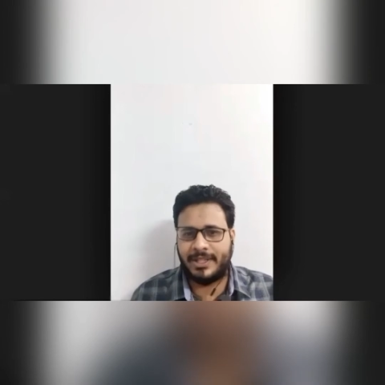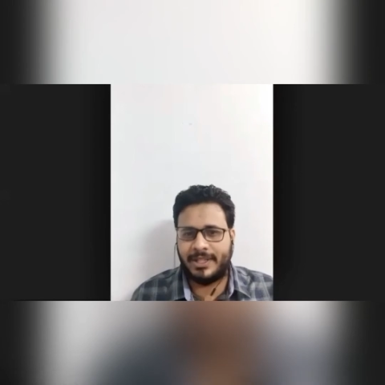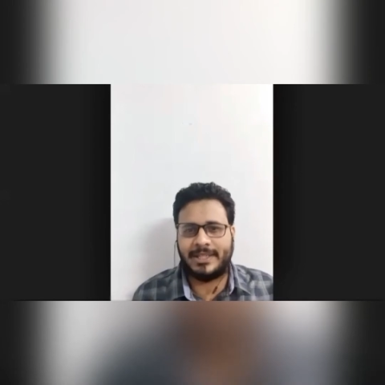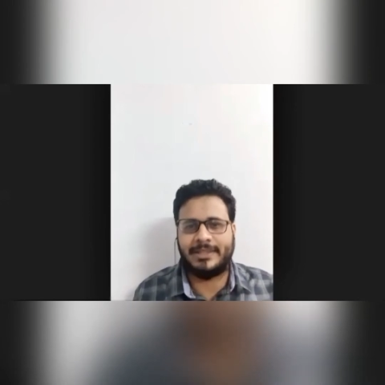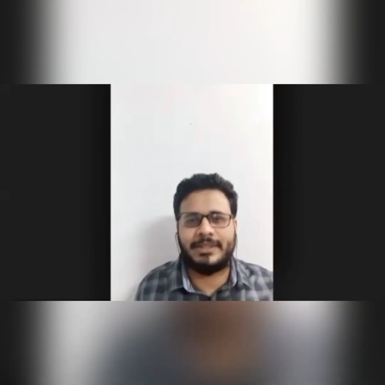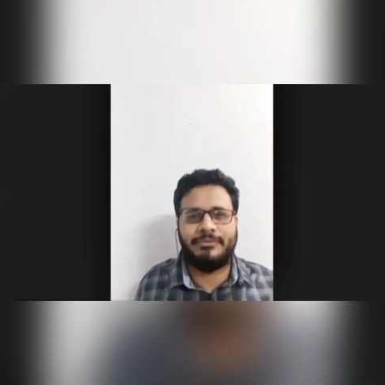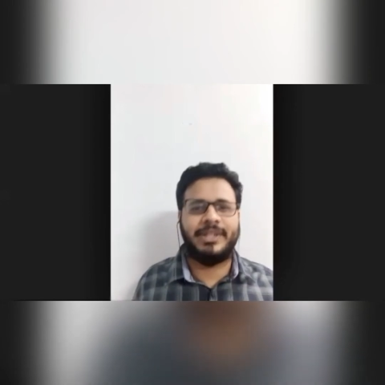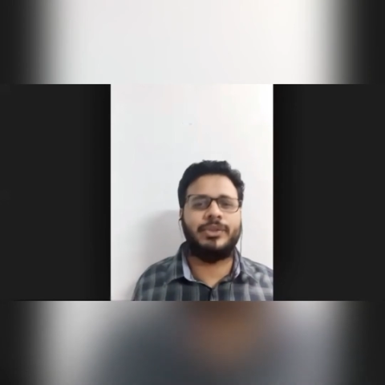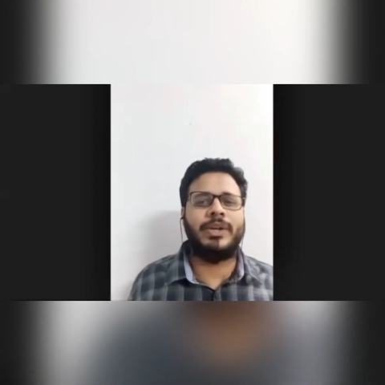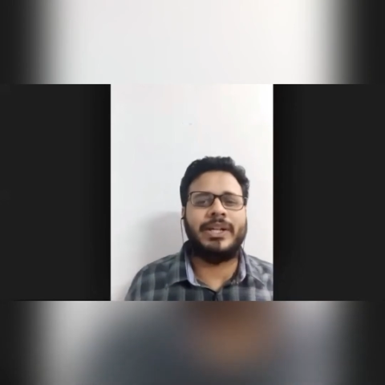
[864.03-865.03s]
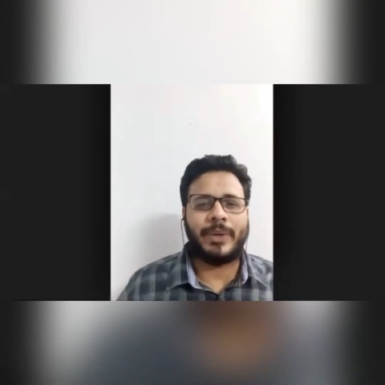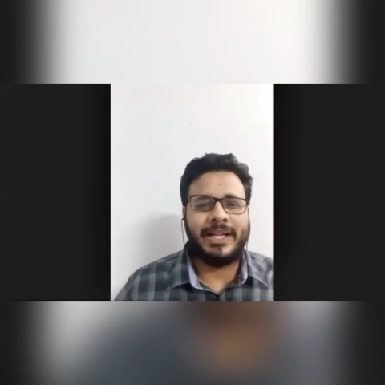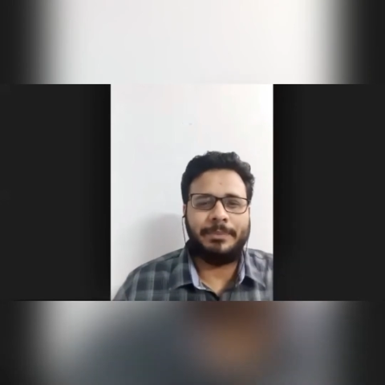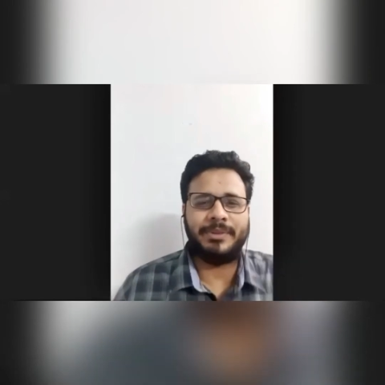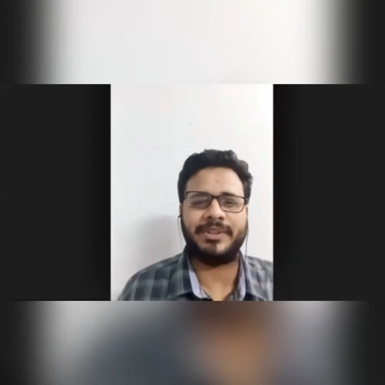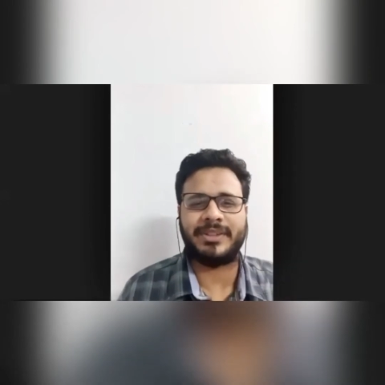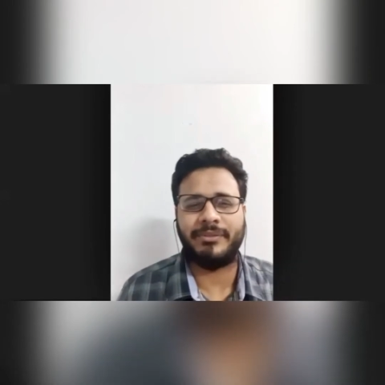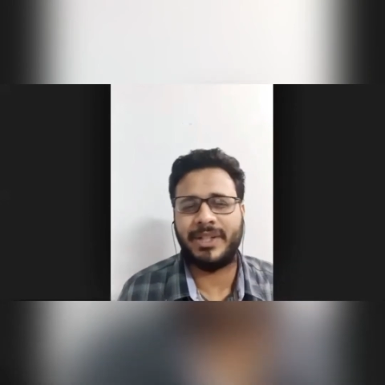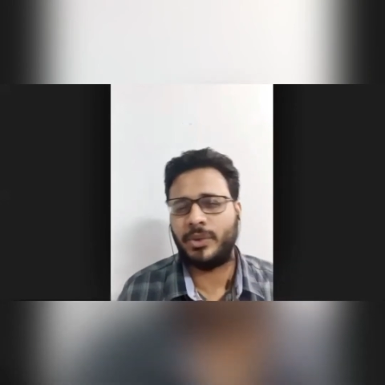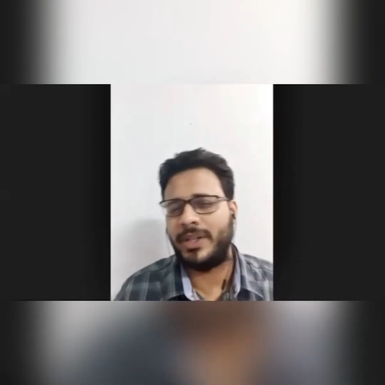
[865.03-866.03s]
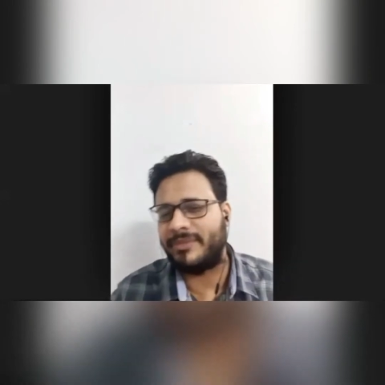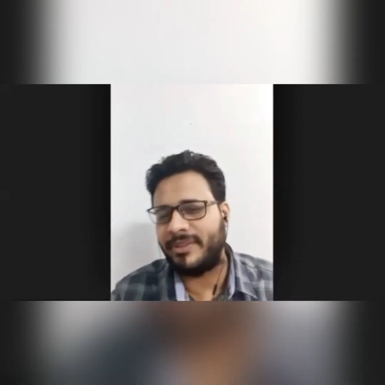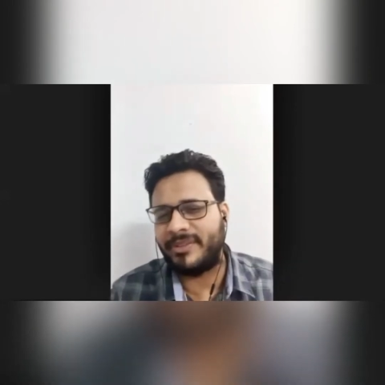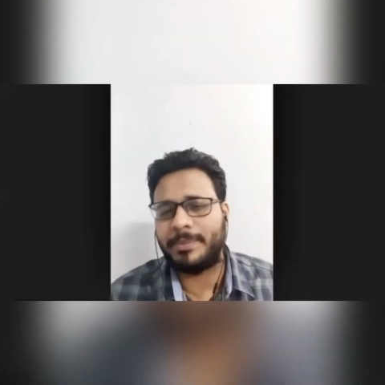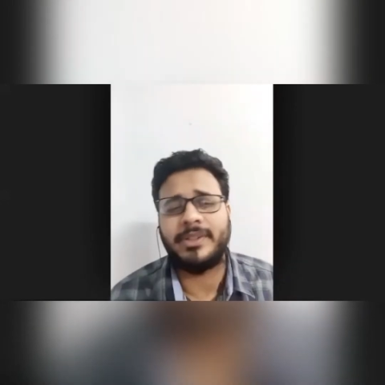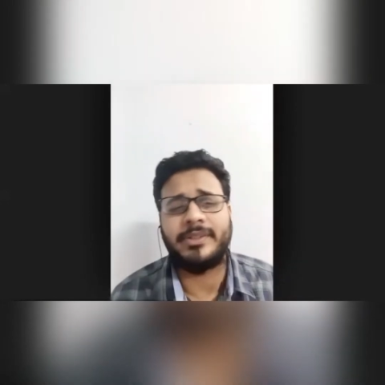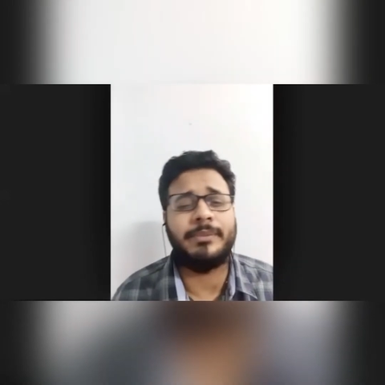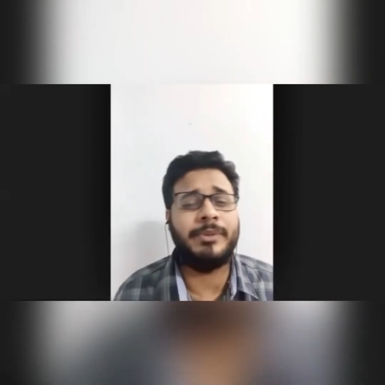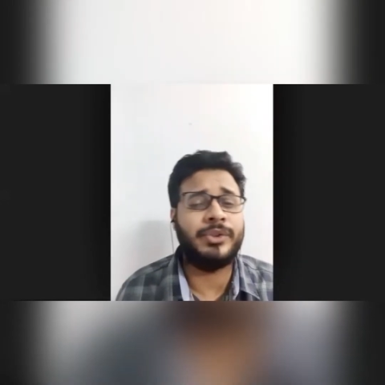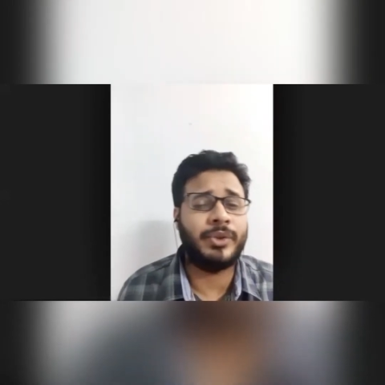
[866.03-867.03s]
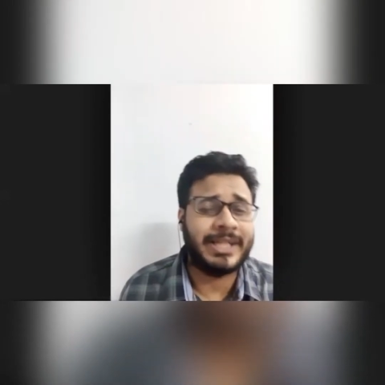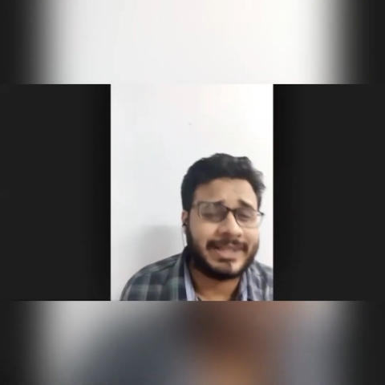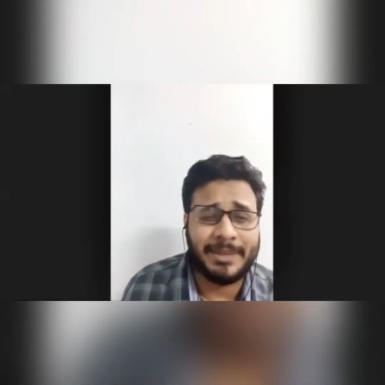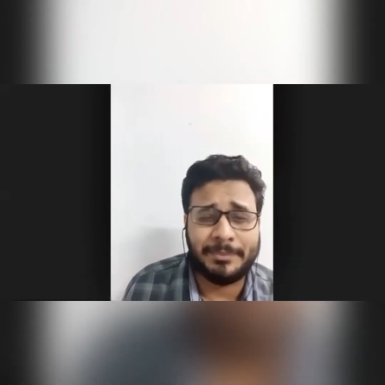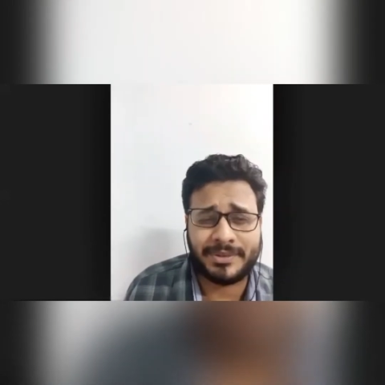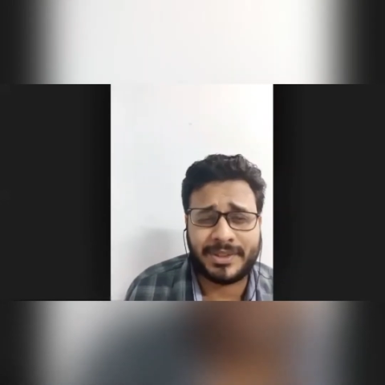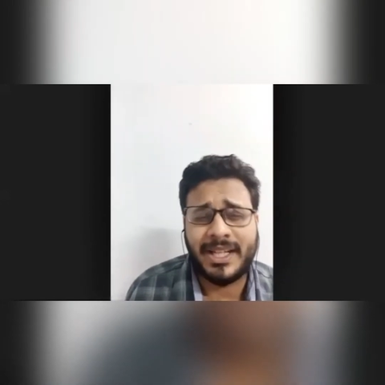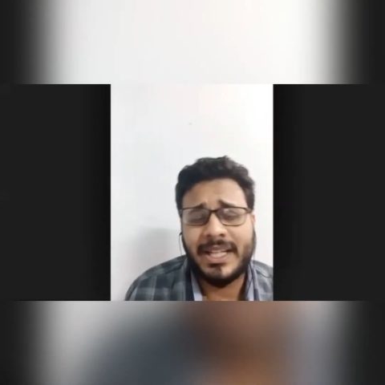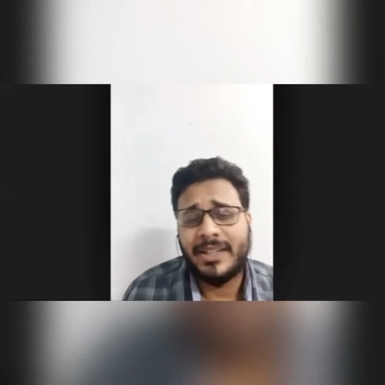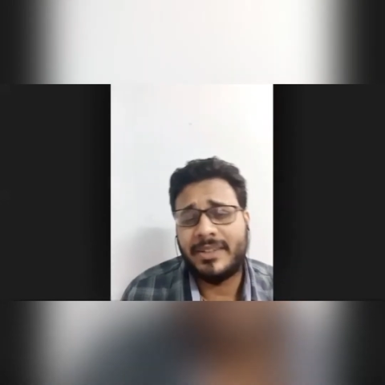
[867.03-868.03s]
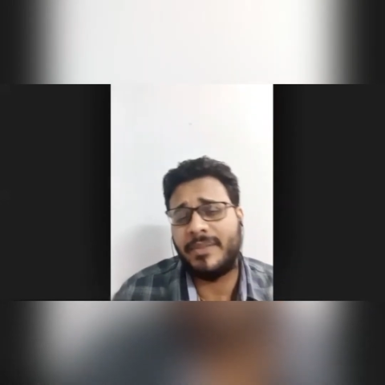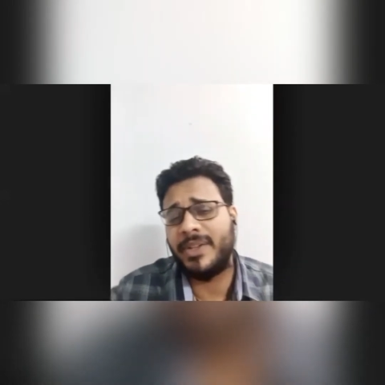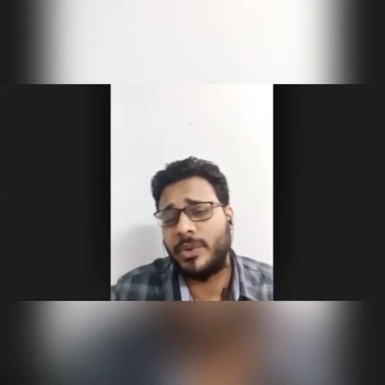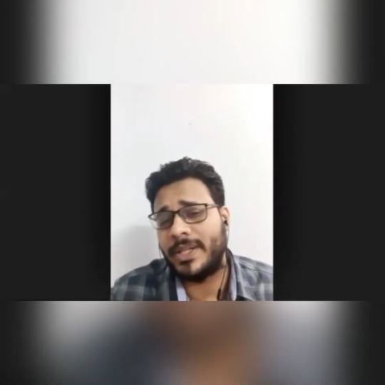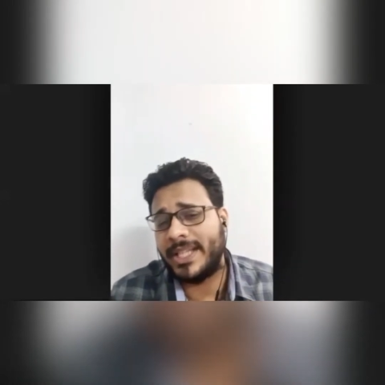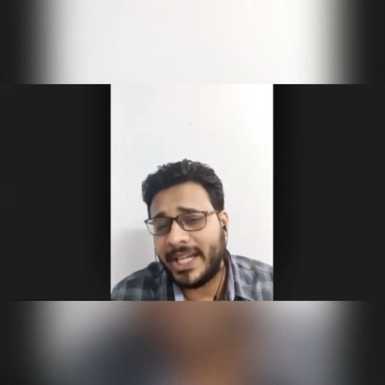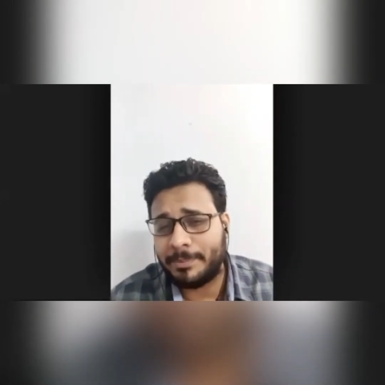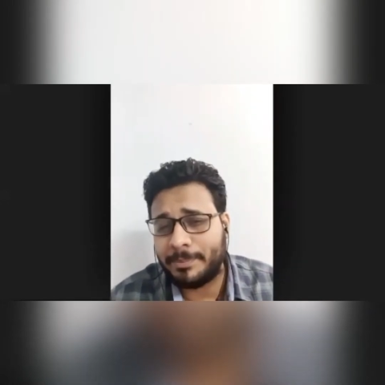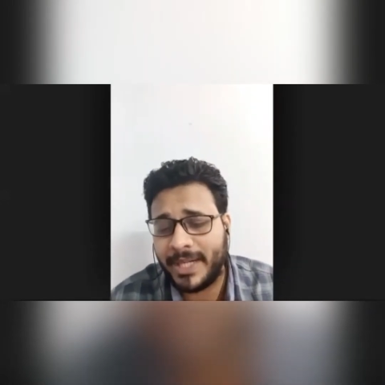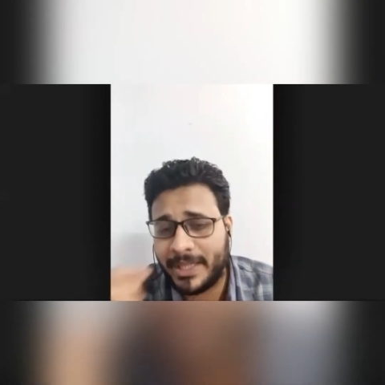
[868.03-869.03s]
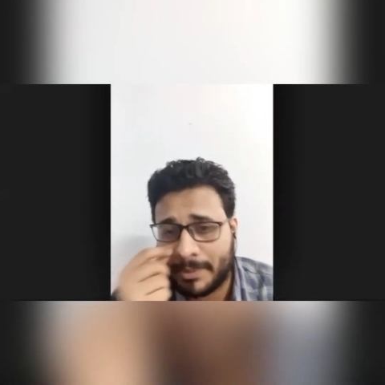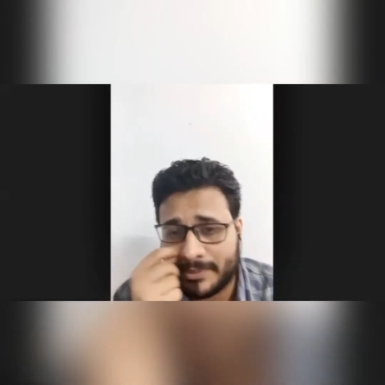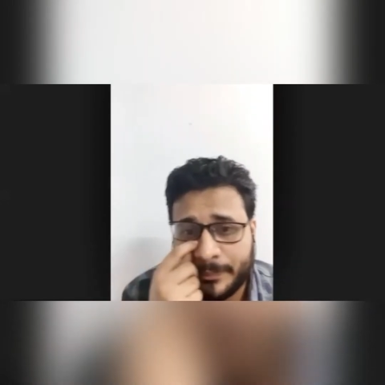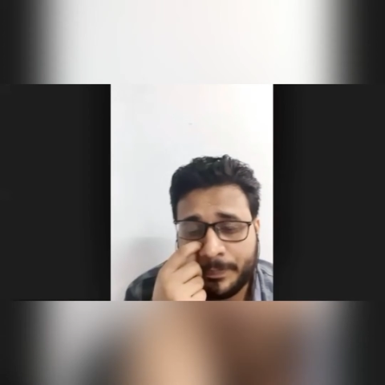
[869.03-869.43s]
Like someone is holding 20%, someone is holding 50%, someone is holding 10%, someone is holding 8%,